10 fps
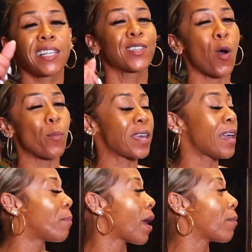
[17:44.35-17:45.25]
This is going to
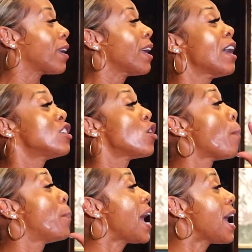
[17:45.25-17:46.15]
be it, baby.
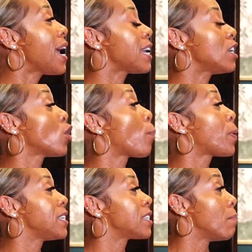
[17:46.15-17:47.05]
Your bag is your
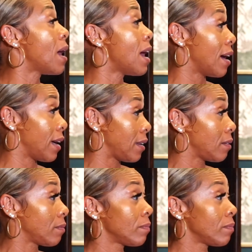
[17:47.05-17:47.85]
peace of mind.